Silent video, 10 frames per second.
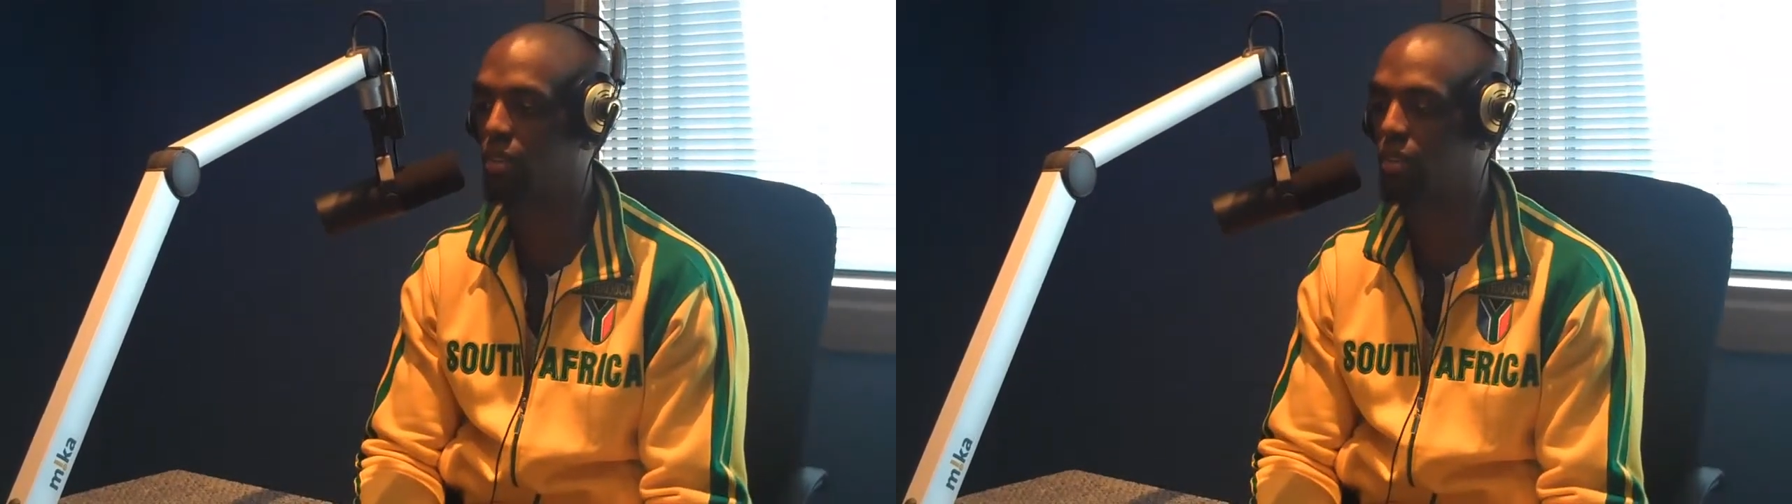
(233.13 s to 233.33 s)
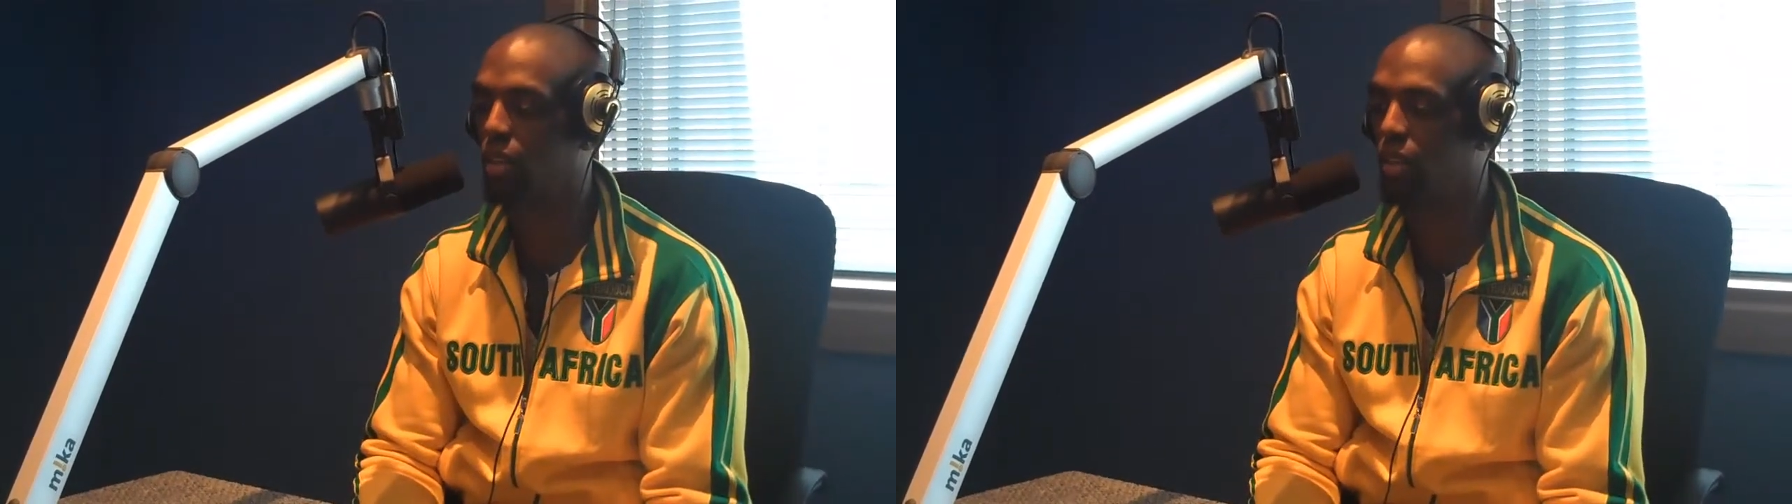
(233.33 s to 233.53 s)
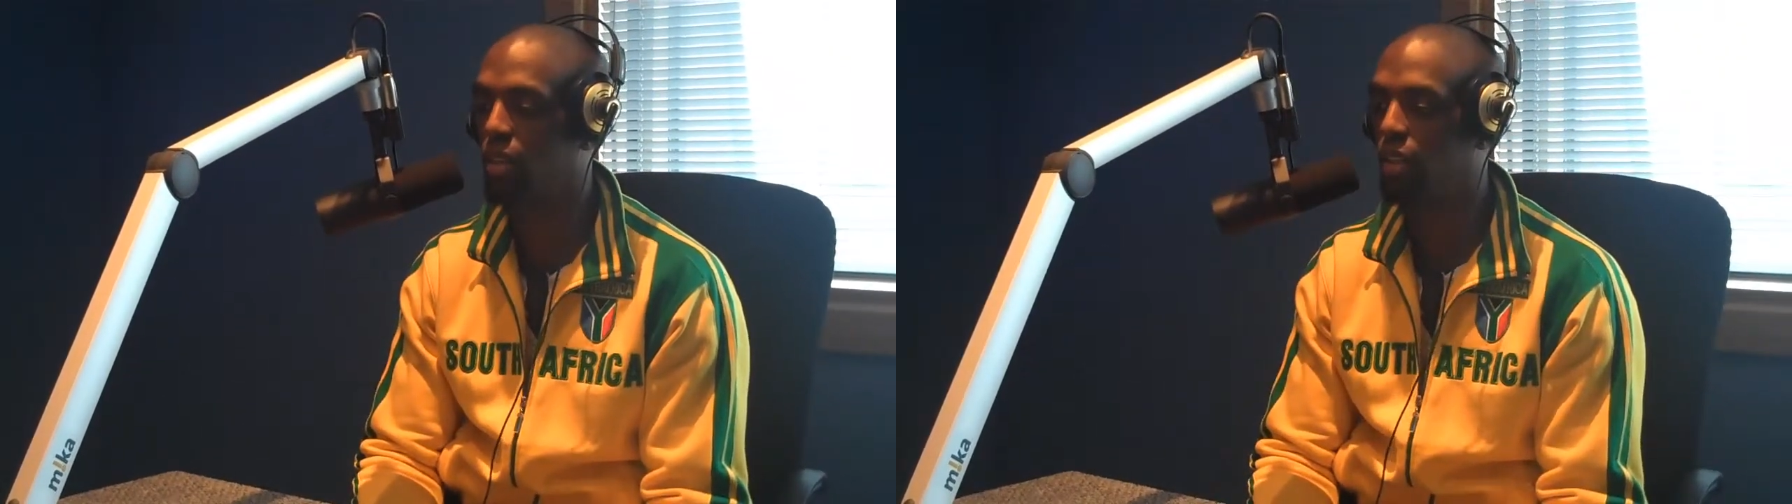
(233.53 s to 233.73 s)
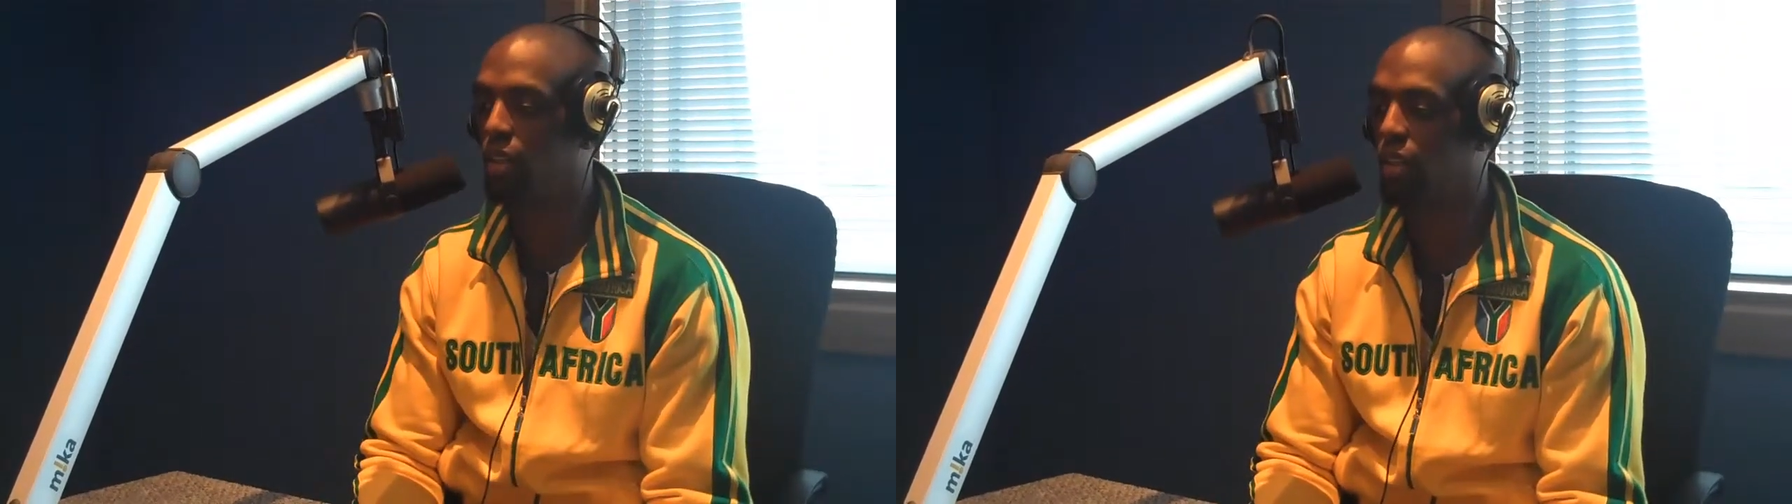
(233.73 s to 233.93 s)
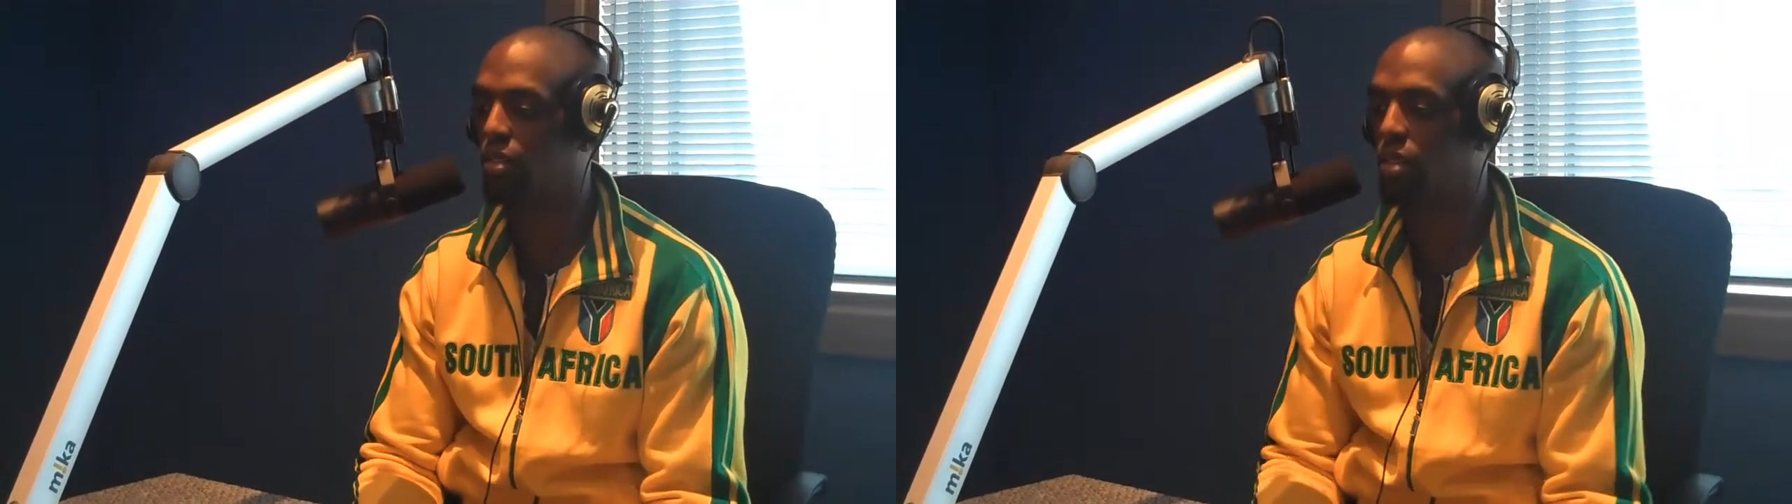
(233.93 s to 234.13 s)

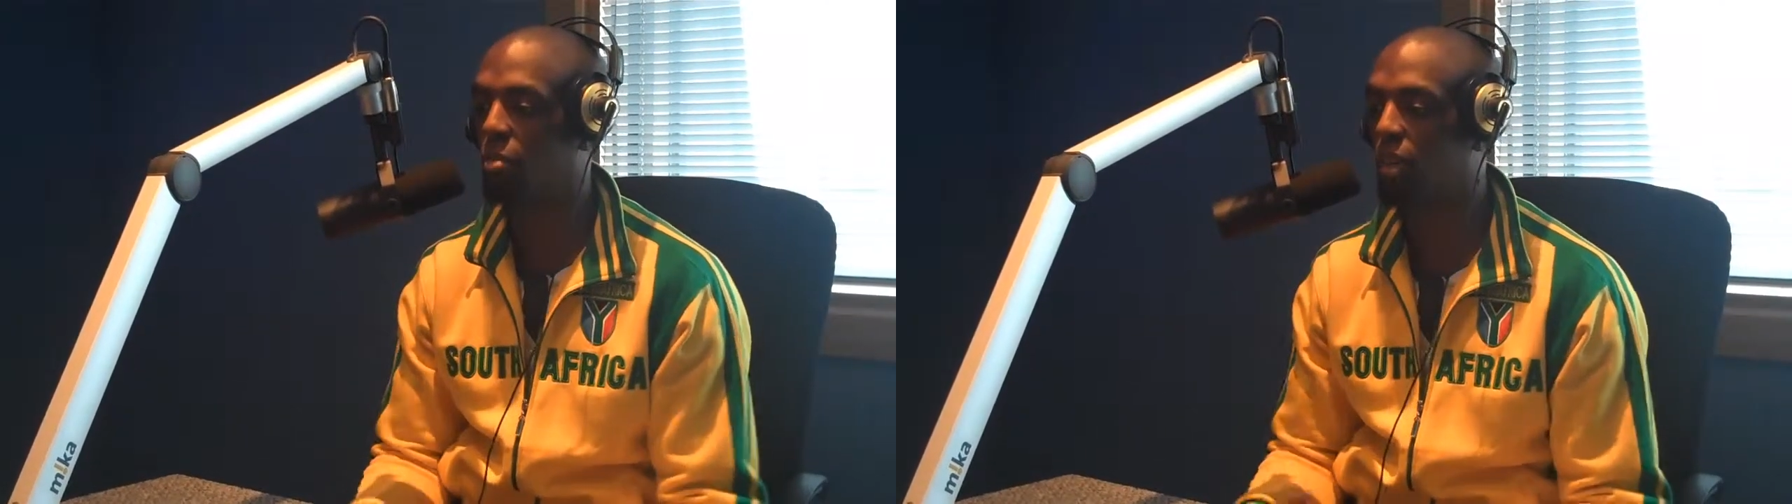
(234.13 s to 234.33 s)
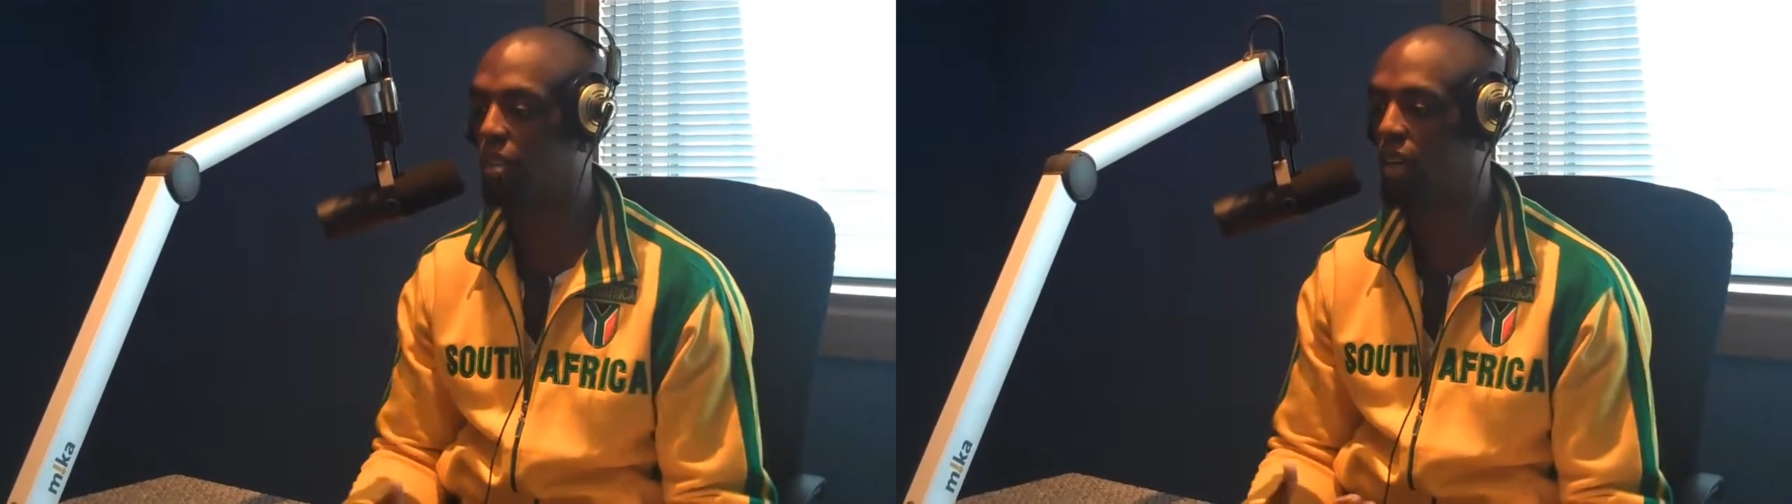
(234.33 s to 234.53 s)
And so many